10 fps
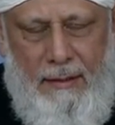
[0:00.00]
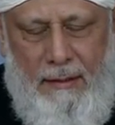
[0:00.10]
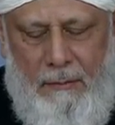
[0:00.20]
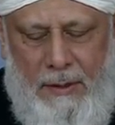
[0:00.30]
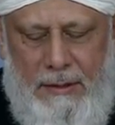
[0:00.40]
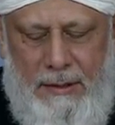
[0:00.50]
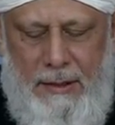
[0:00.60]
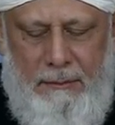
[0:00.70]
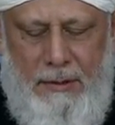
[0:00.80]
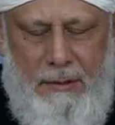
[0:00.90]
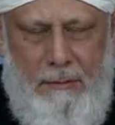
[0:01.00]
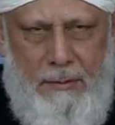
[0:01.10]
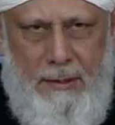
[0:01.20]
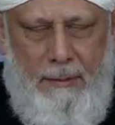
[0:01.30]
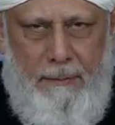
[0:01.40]
he be happy that you
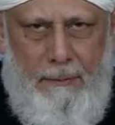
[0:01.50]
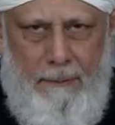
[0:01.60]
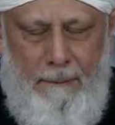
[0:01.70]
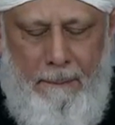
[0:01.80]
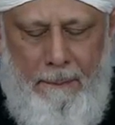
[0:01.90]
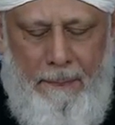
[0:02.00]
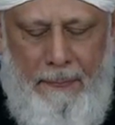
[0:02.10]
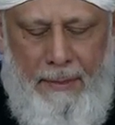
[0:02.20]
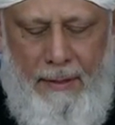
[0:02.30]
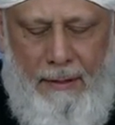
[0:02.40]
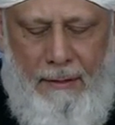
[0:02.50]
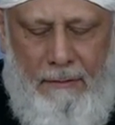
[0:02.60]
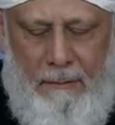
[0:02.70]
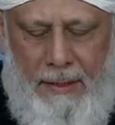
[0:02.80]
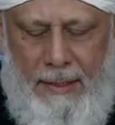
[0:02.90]
believe the people and also believe him
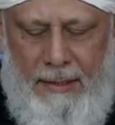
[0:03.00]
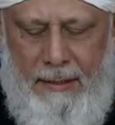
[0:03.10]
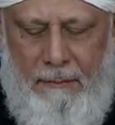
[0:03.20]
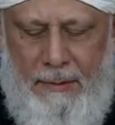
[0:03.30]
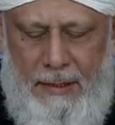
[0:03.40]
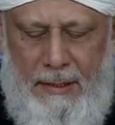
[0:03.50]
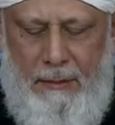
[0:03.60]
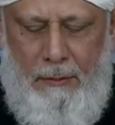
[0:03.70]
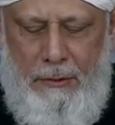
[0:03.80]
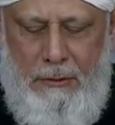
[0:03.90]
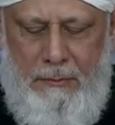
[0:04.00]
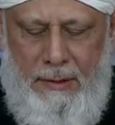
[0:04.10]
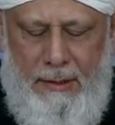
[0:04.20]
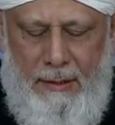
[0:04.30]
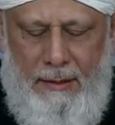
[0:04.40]
this is called the hypocrisy